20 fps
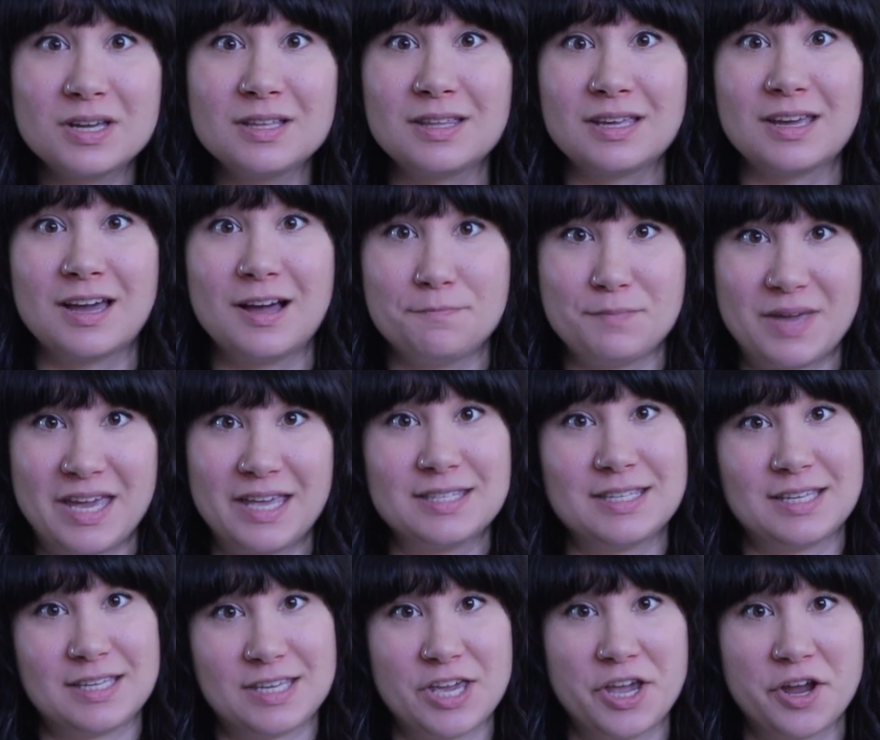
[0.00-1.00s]
really
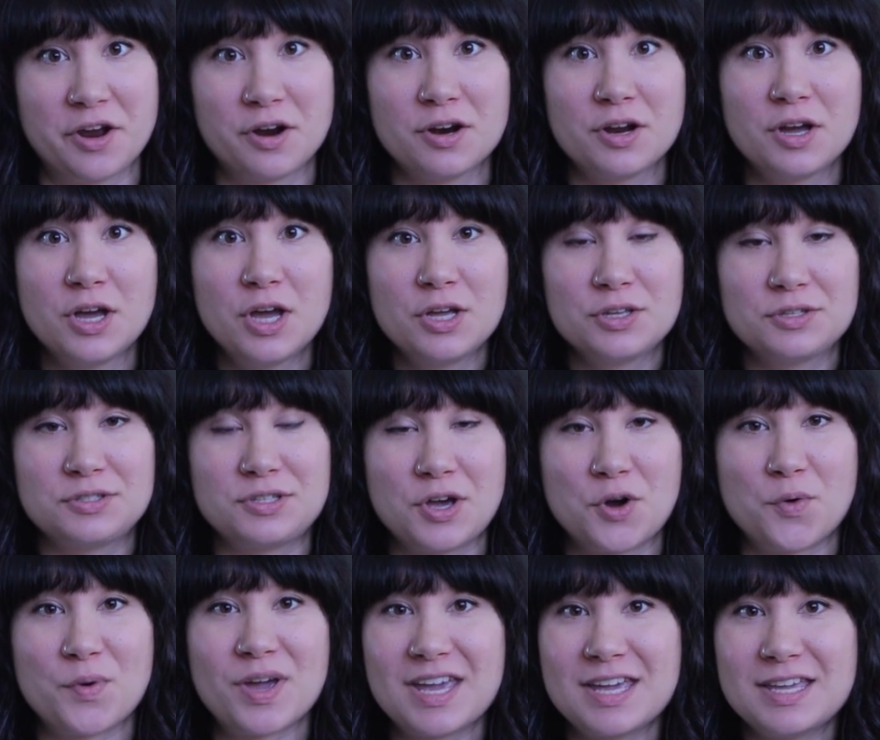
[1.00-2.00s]
amazing year.
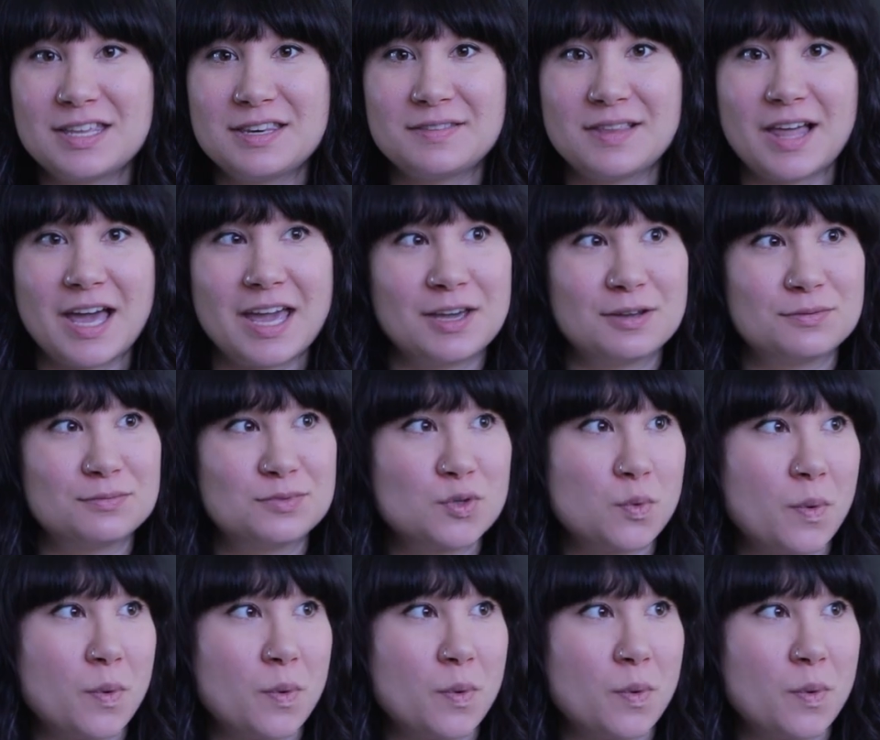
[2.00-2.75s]
So in like